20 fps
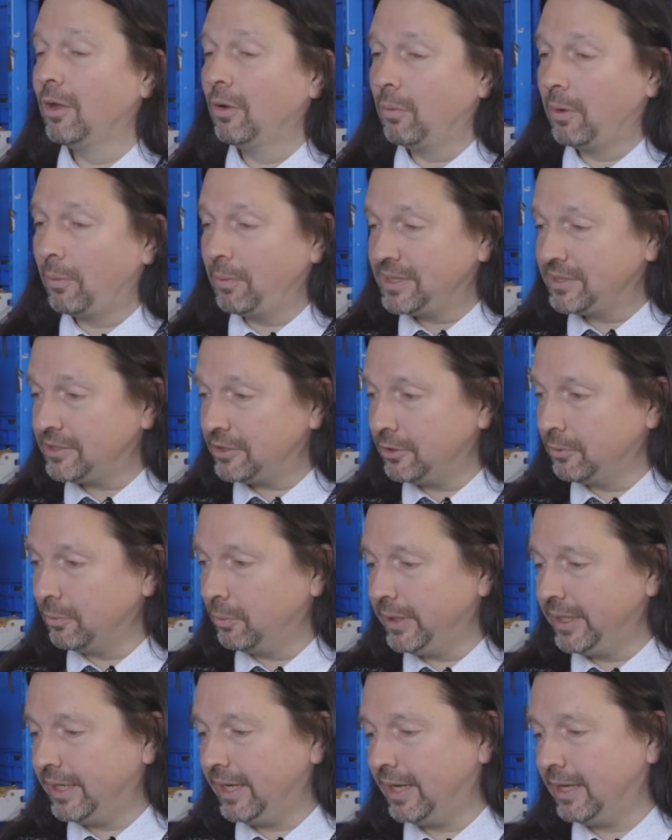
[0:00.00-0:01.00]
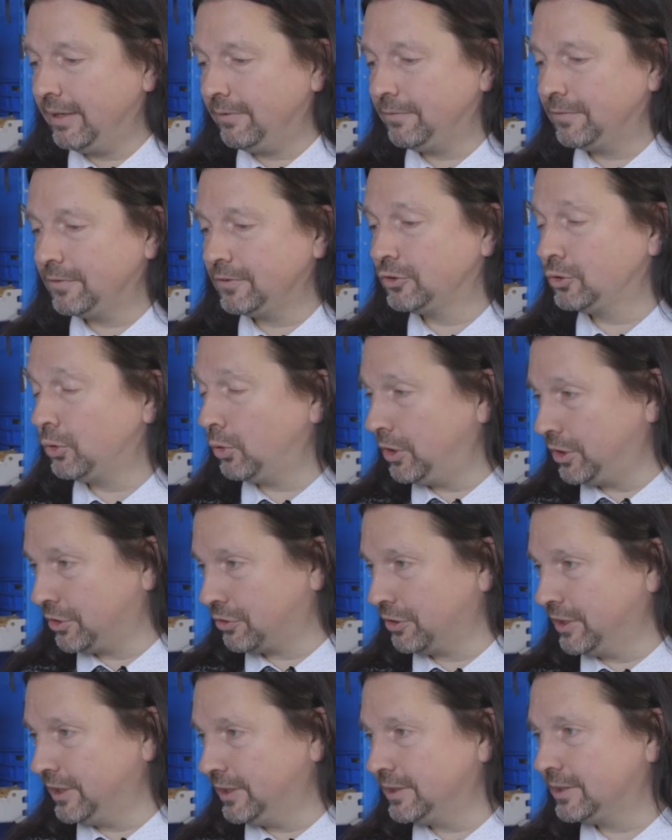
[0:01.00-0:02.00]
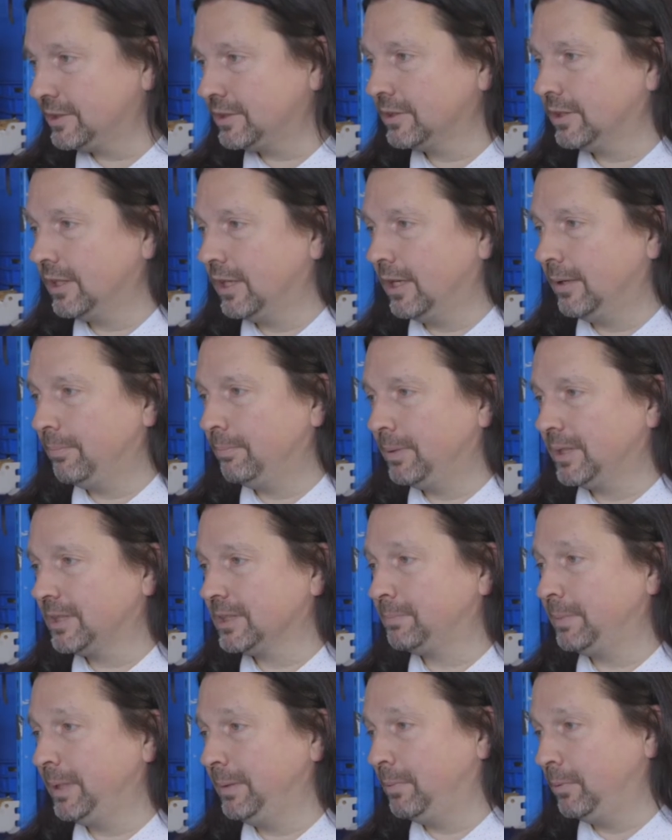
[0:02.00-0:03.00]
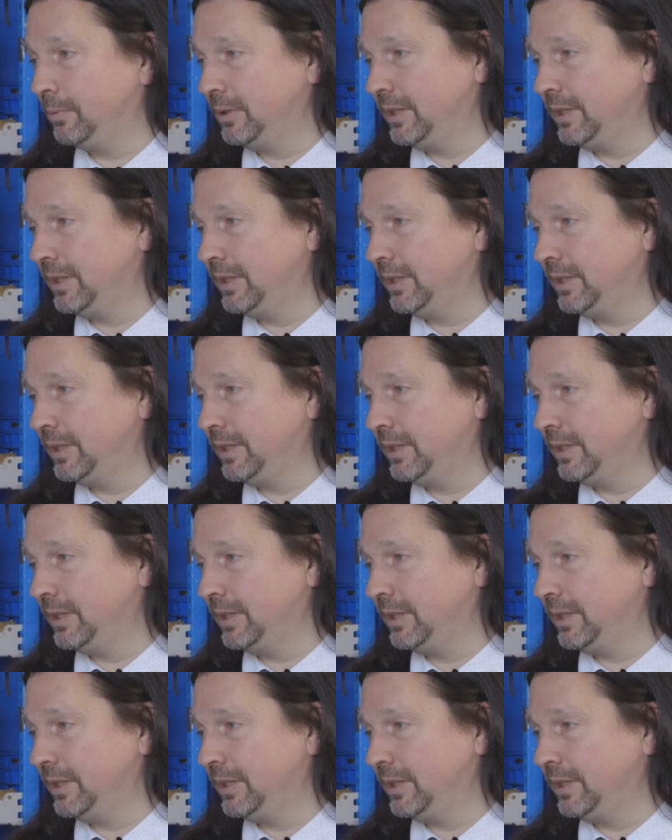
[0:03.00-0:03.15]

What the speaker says: Well, we do. We have toiletries because people